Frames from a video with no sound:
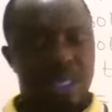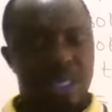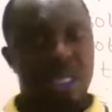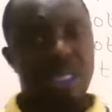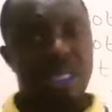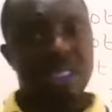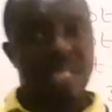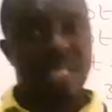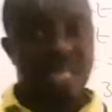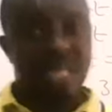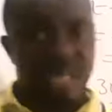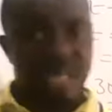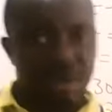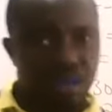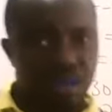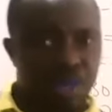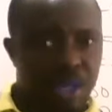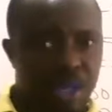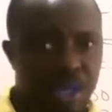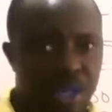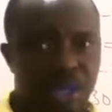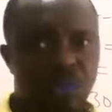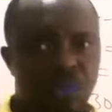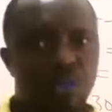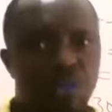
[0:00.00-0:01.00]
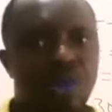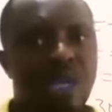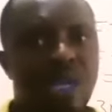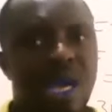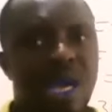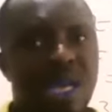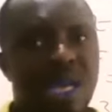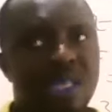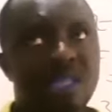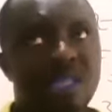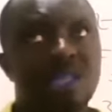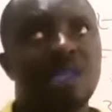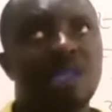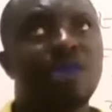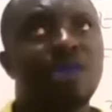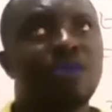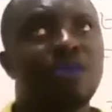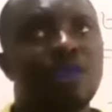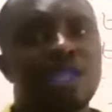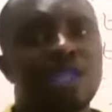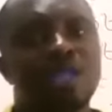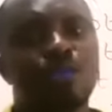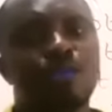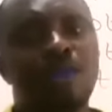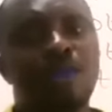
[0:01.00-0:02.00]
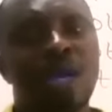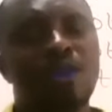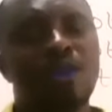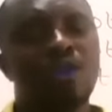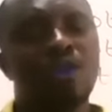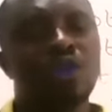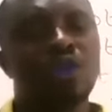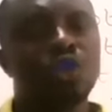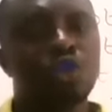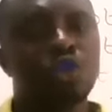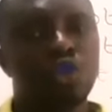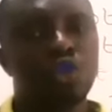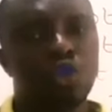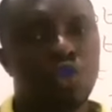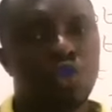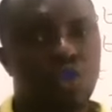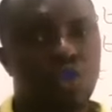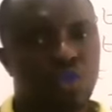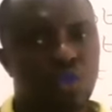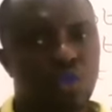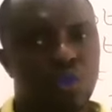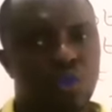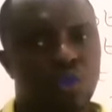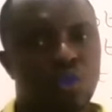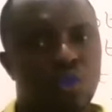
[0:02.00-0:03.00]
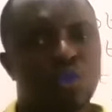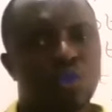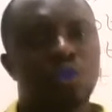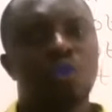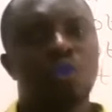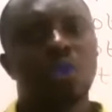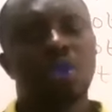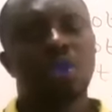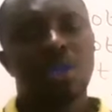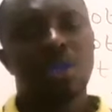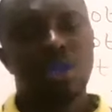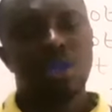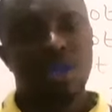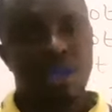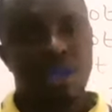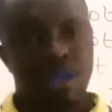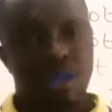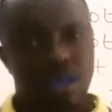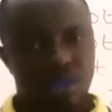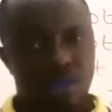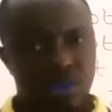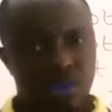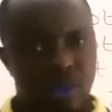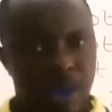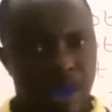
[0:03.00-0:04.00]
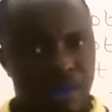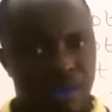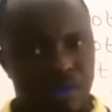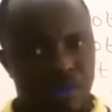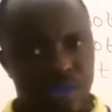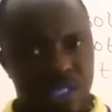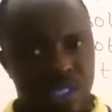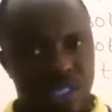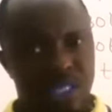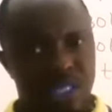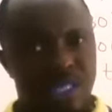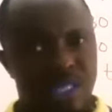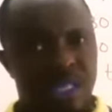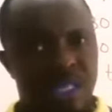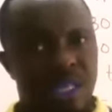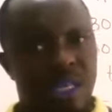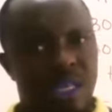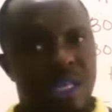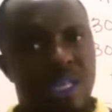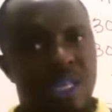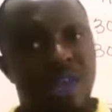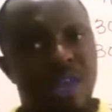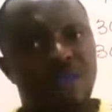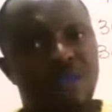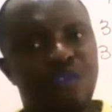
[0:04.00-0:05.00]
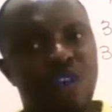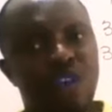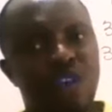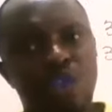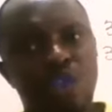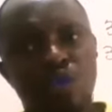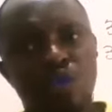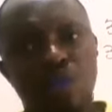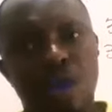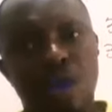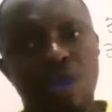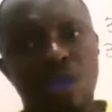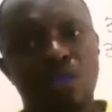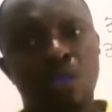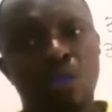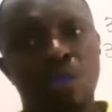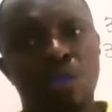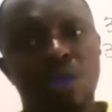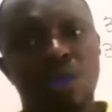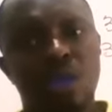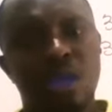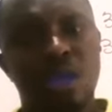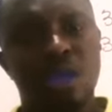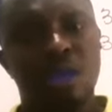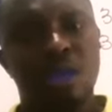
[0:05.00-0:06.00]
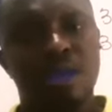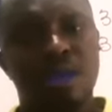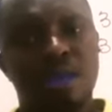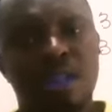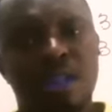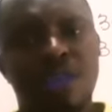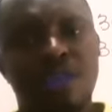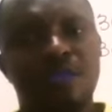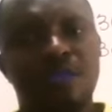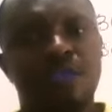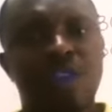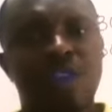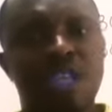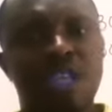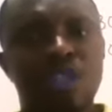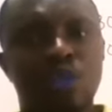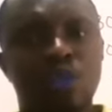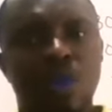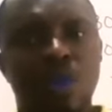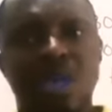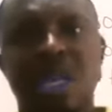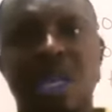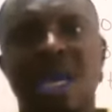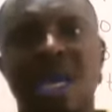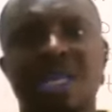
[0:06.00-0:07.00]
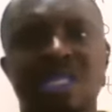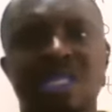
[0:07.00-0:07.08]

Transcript: The second body would accelerate, but not due to gravity. The first one the first one